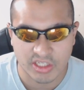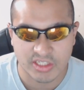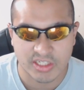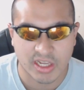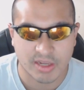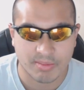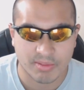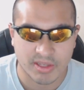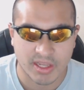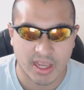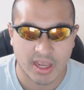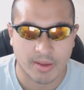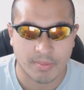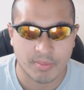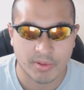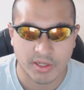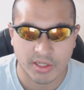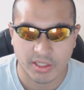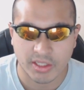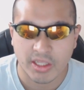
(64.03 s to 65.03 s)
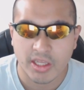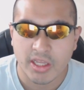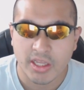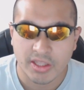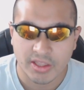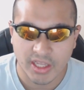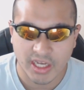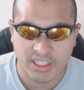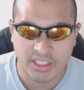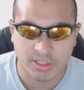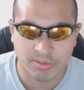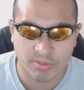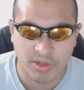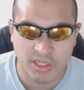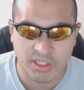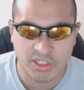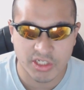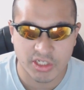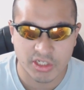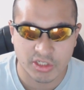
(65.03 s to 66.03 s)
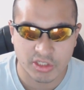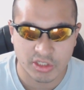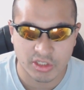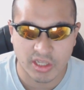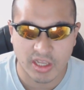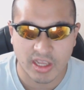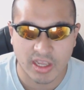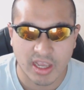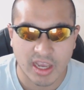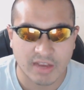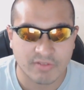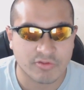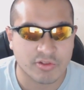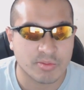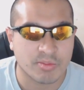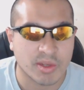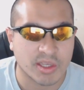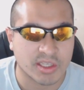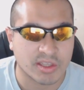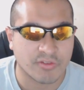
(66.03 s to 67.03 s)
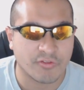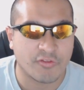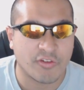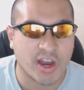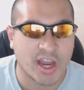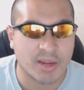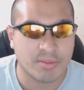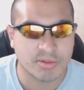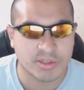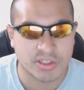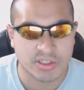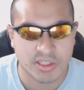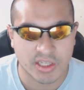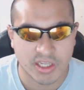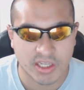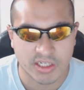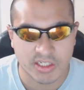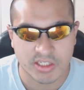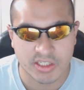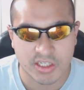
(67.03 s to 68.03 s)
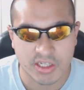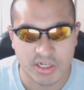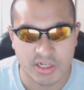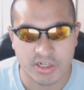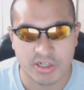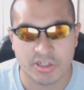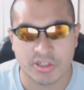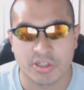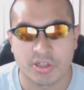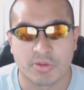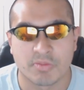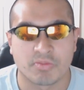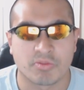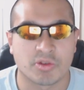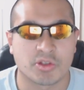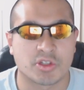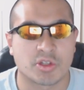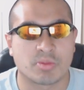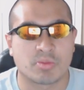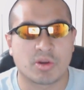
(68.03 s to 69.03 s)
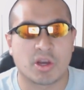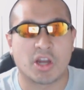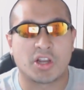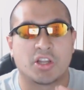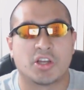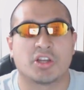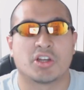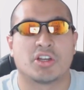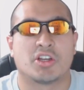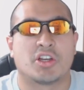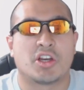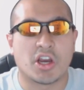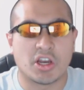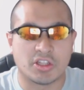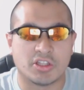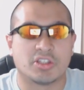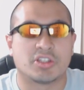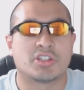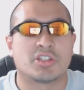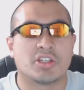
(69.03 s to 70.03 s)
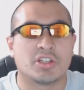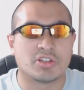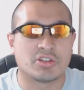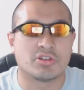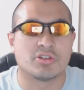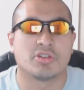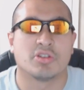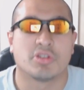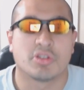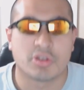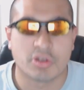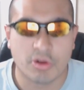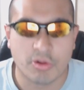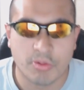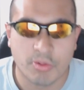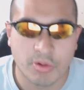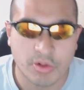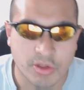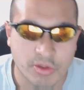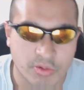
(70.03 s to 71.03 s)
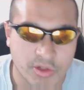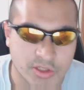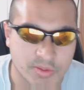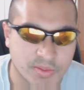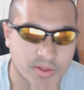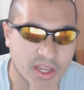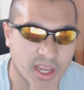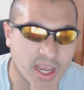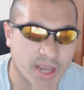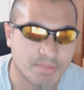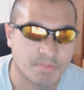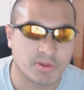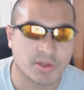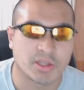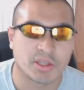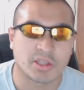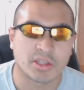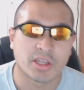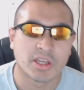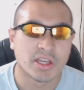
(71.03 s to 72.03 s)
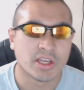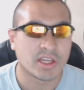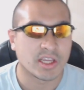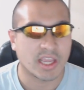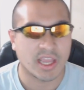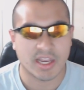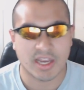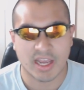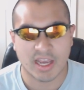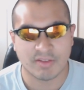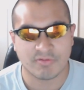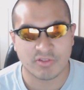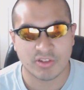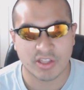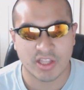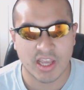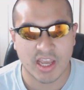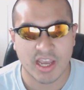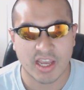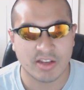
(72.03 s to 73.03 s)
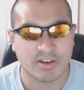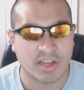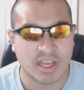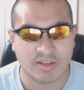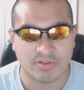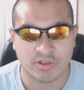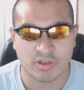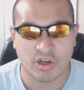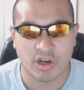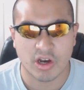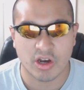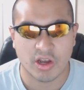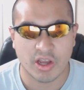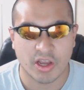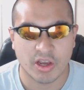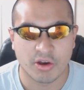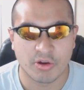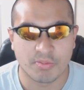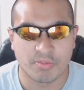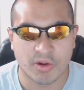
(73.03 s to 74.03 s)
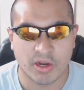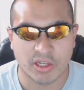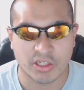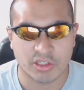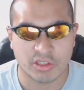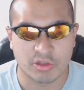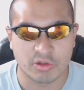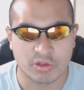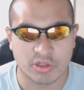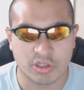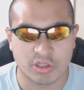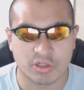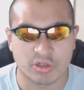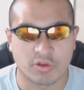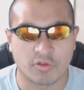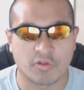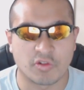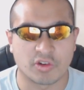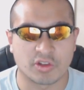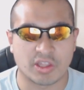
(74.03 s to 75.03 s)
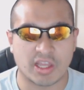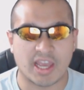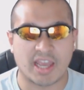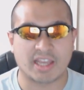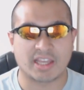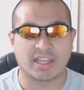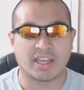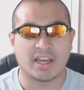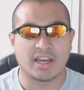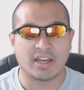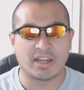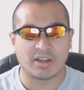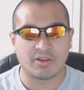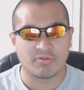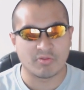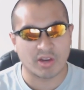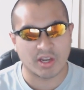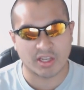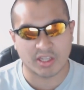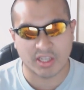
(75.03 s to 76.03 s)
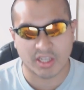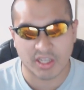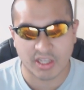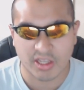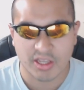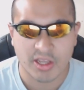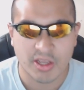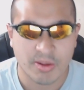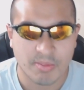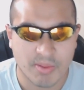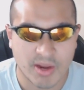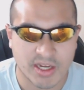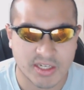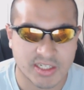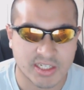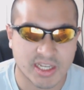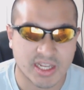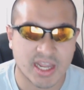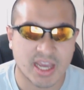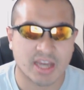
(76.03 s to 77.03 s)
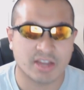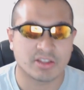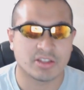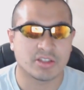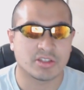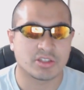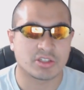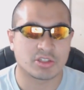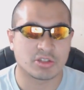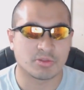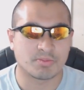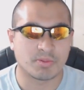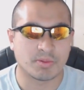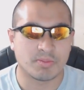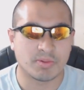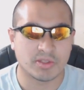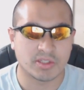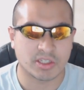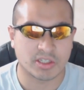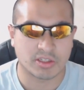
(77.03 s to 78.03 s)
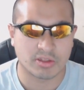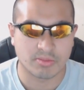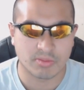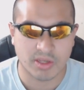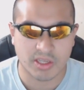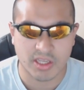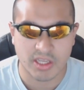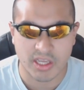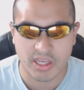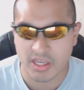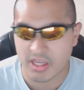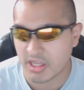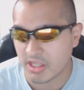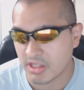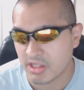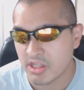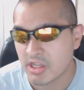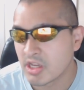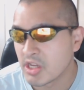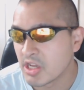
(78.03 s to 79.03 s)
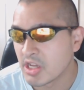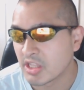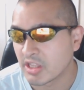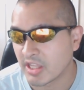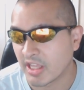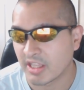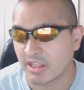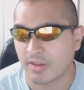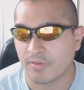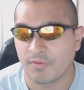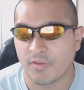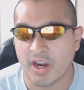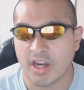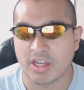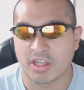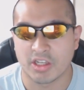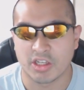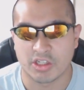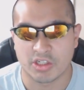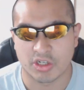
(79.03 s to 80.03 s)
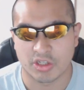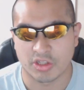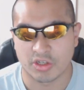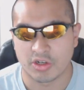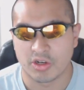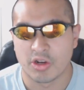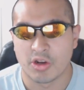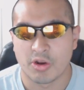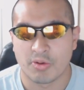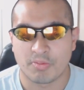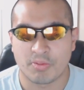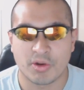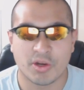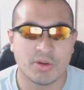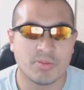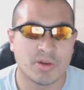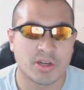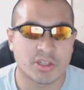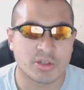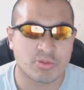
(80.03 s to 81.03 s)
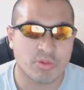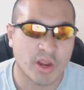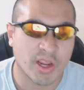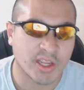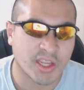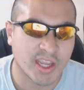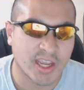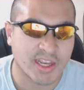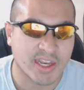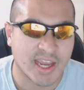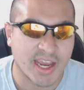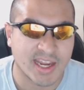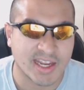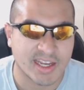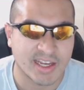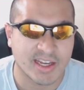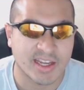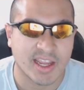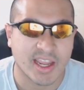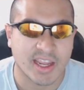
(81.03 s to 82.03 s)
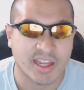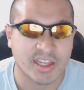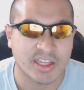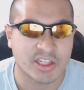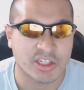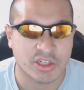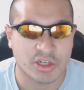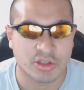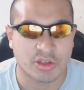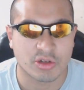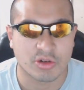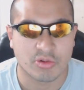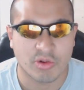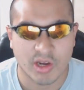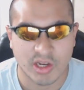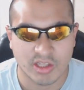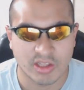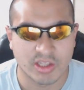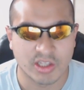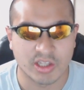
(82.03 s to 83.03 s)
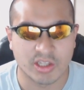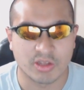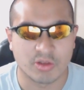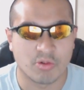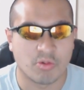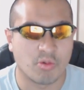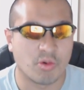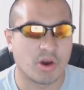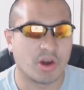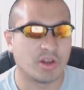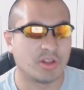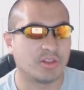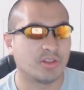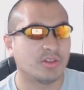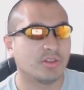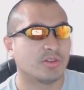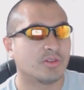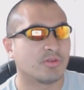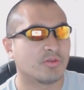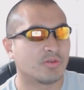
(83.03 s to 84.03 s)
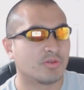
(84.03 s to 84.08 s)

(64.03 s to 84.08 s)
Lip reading: things have been happening. Not to mention, after making 5 mistakes, there's some kind of cutting scissors and so forth of what's been happening. And after that, after all hell breaks loose and so forth, Agiha and Rinne manage to get out of the stupid predicament and they end up fighting each other. Pretty much Rinne and Agiha hate each other greatly. One